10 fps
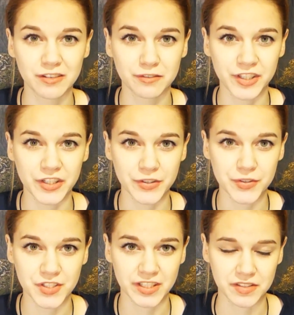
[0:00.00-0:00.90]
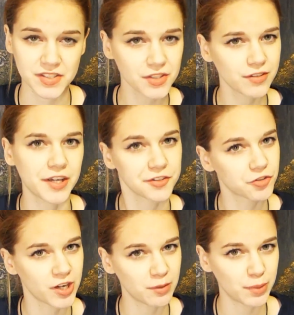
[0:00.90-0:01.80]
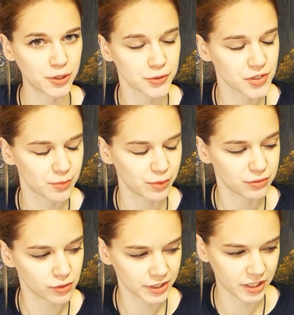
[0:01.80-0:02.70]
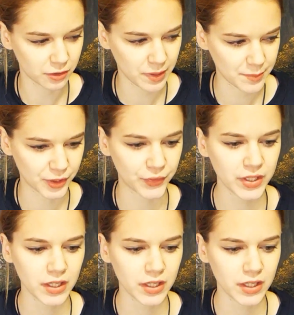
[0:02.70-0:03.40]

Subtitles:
videos that I'd still like to try and post before NaNoWriMo.